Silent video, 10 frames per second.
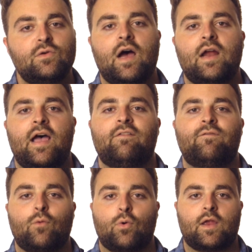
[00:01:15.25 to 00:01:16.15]
not have
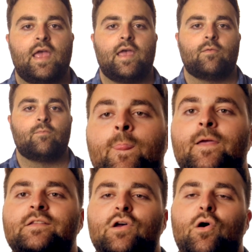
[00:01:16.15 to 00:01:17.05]
4K.
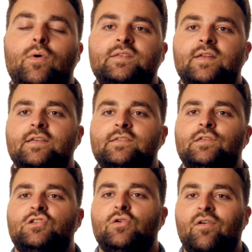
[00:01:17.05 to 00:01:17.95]
It's always nice
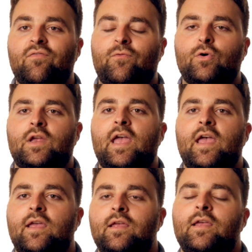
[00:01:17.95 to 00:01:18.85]
to shoot at
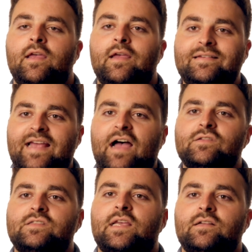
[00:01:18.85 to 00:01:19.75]
4K and
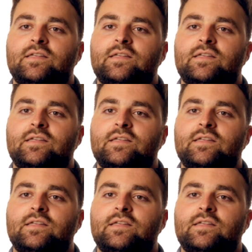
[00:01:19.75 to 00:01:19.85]
downscale